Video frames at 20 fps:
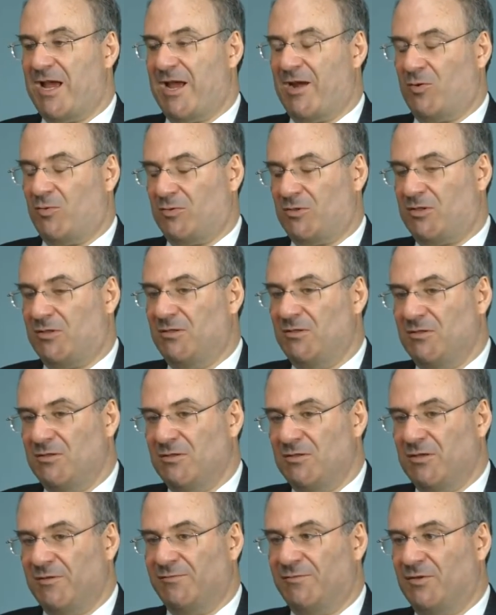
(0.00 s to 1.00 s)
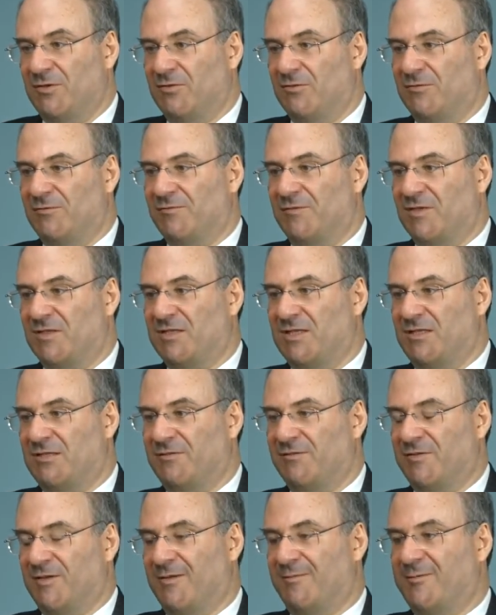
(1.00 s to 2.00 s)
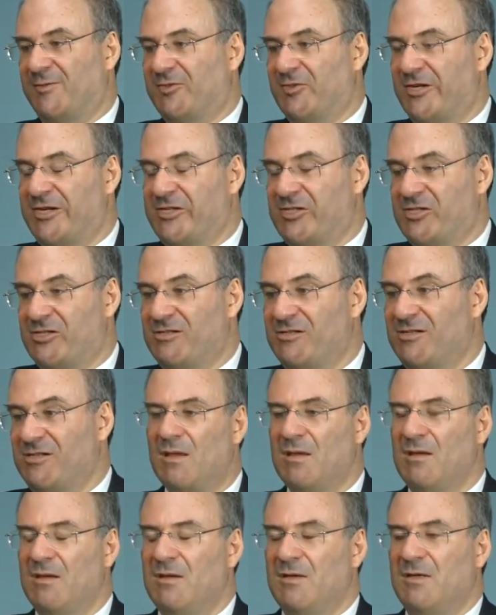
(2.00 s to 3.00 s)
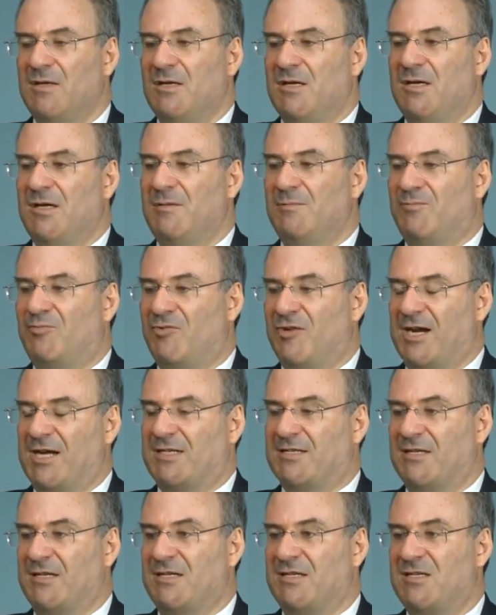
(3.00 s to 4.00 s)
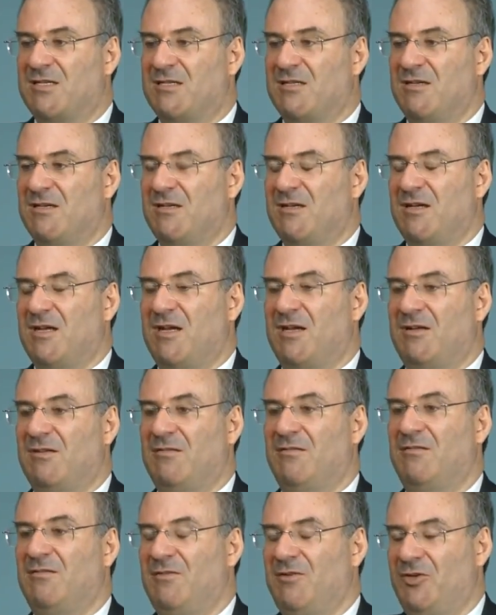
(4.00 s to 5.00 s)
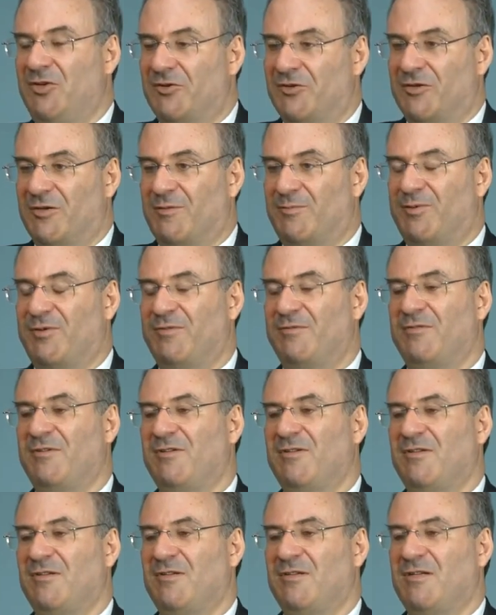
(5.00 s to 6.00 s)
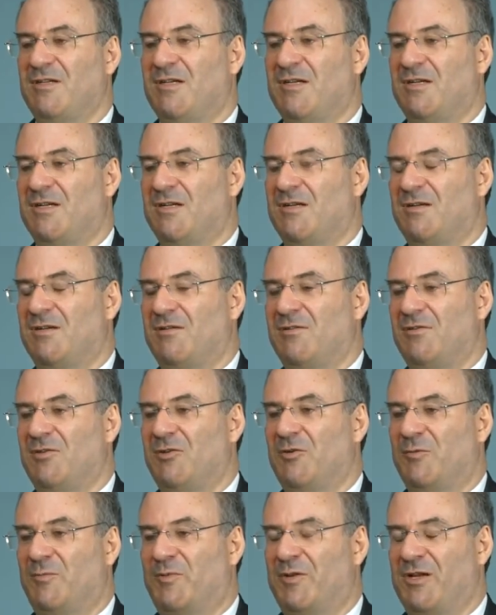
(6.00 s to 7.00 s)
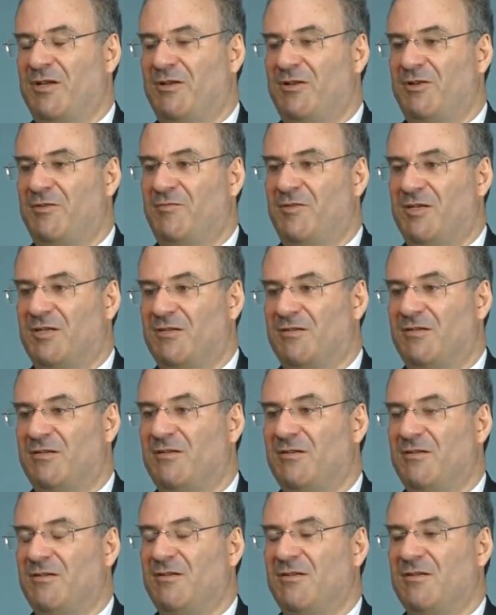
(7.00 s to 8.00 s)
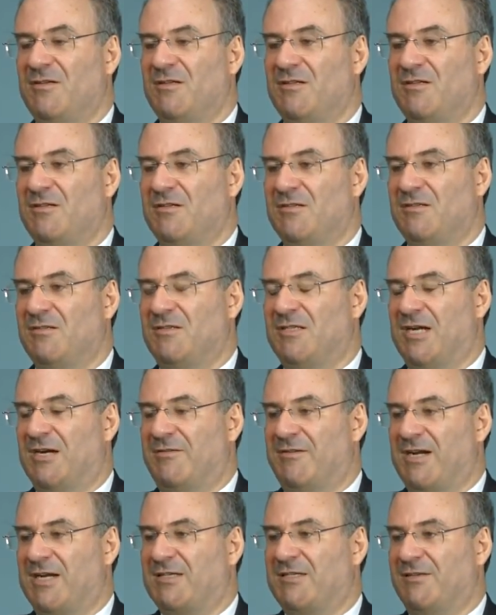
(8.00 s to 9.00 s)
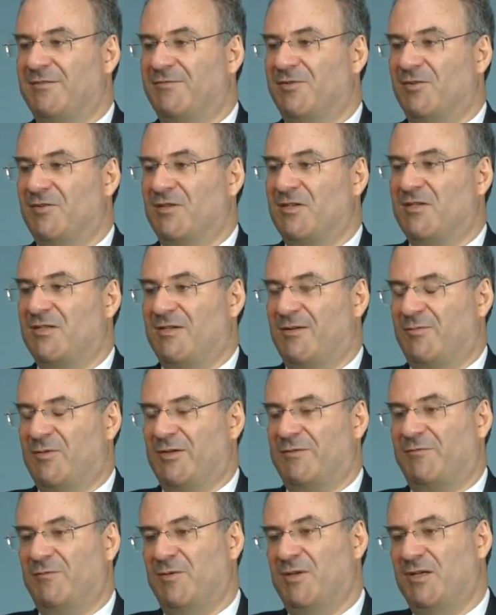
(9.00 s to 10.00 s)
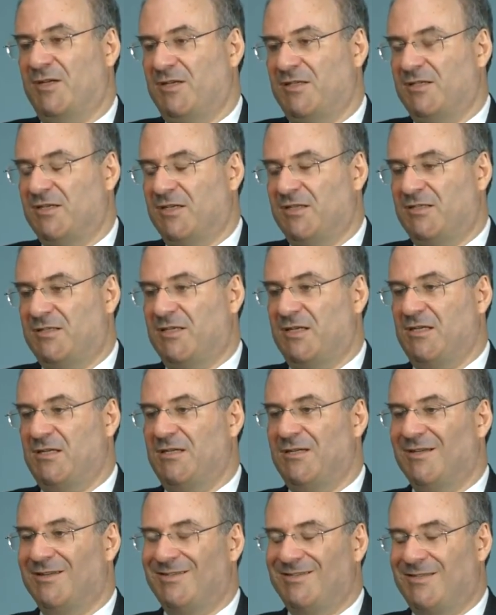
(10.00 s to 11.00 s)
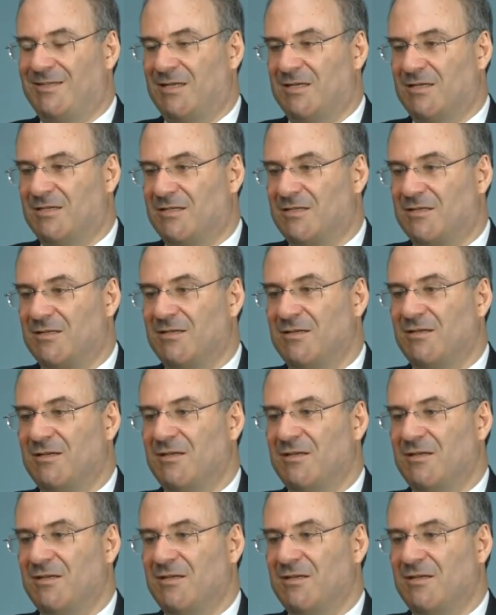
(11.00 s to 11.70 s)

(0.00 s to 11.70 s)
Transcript: out of the law of the seat of arbitration. In practice, in Europe, the European Union directive on this subject from the early 1990s